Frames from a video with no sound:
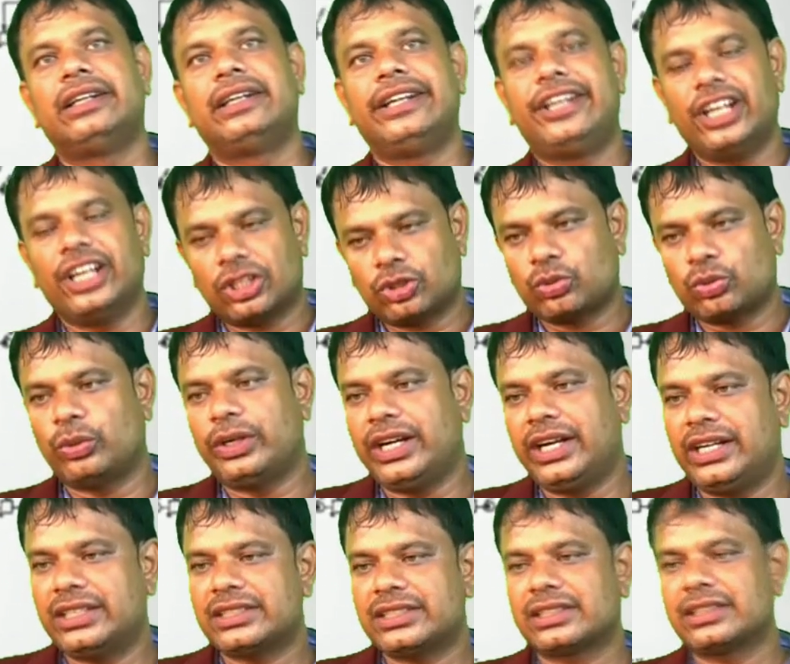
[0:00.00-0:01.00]
Dear
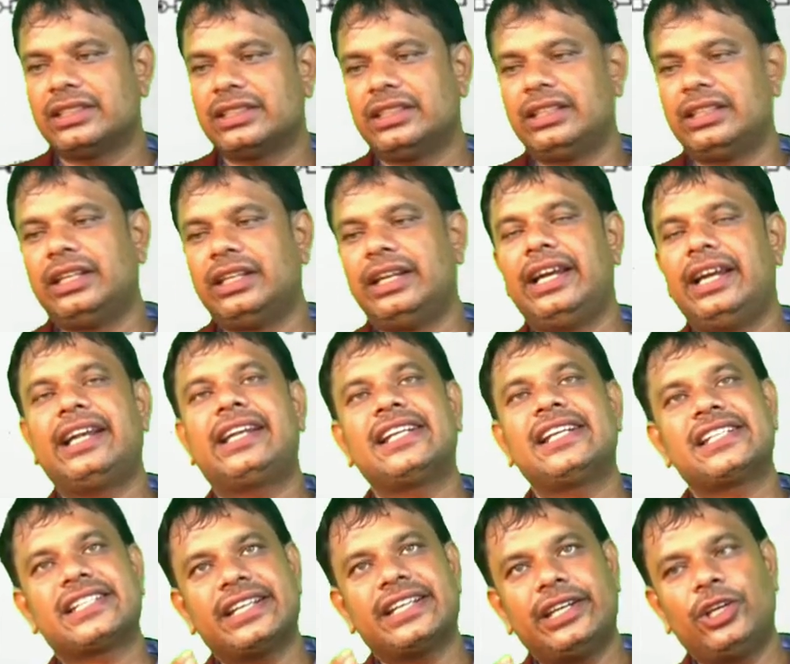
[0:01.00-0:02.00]
students, it
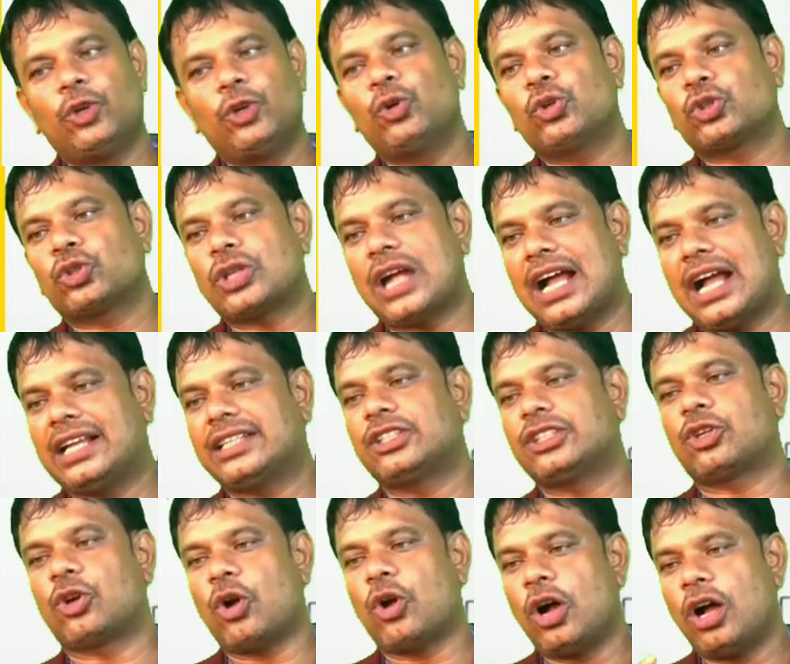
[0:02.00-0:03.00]
is used as
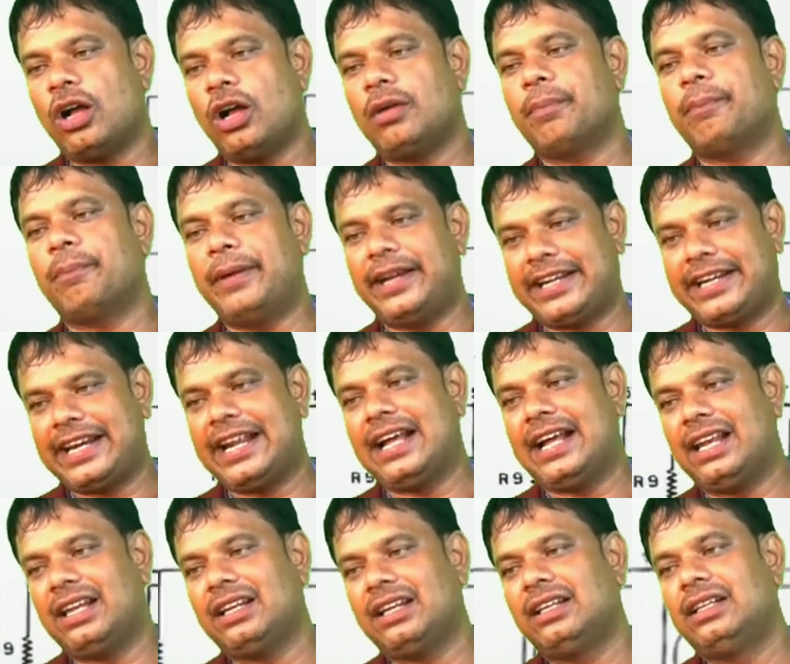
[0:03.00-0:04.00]
raw
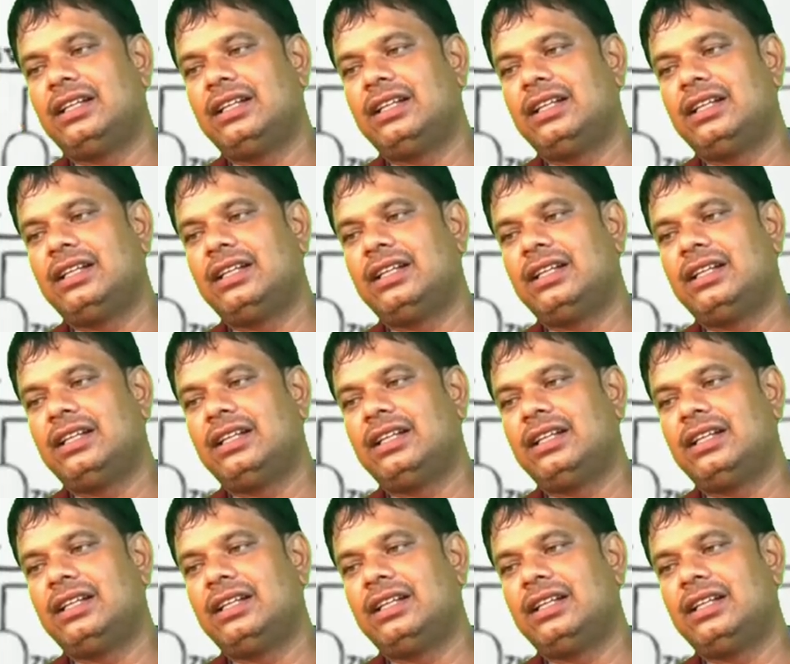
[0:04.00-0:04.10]
material